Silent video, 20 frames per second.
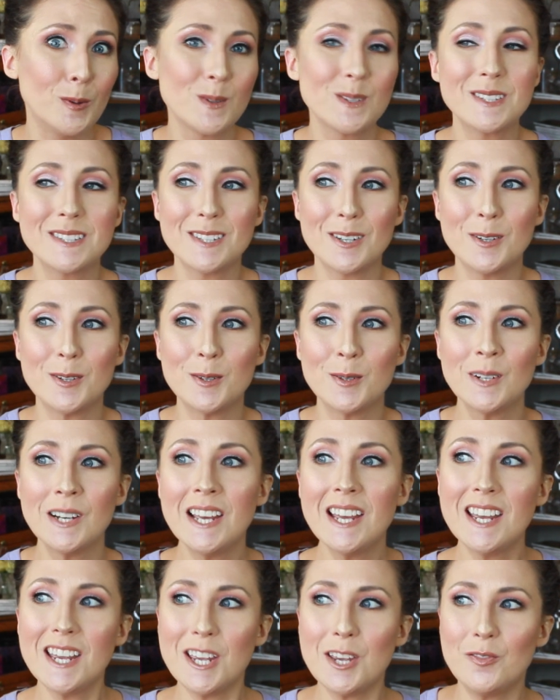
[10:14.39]
So
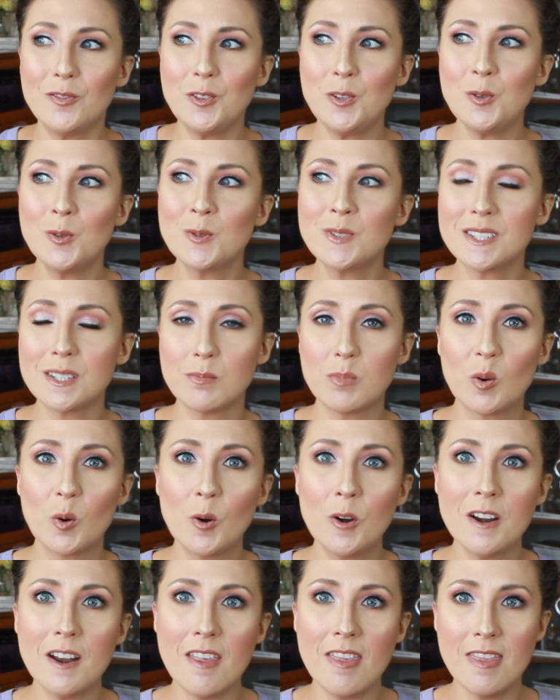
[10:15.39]
if you
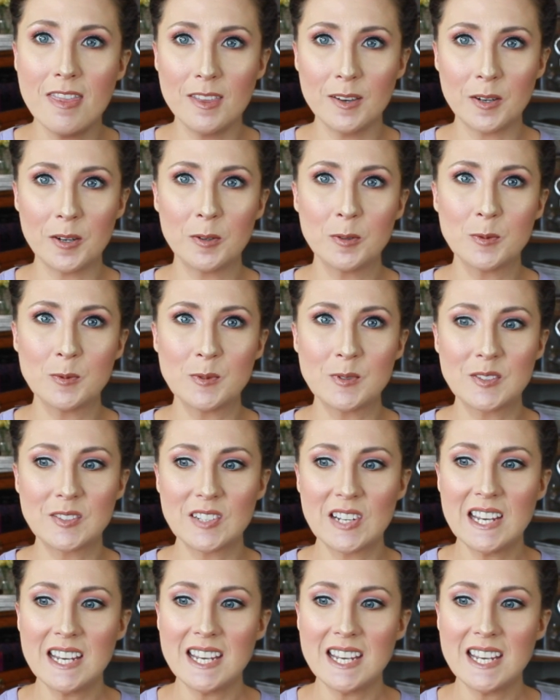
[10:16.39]
support those